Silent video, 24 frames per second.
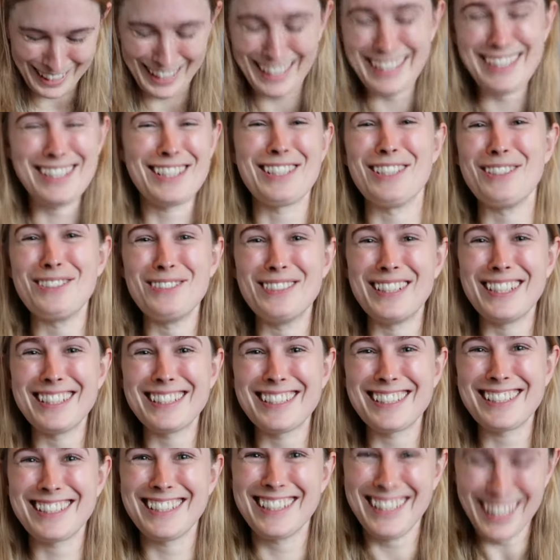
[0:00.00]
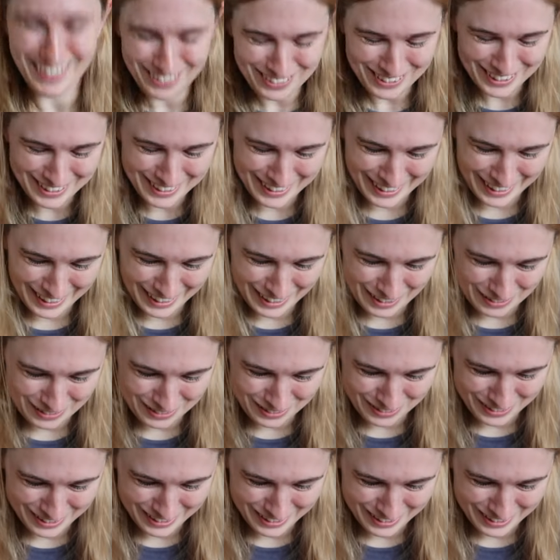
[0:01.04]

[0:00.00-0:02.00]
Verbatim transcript: it's so weird to see it in real life.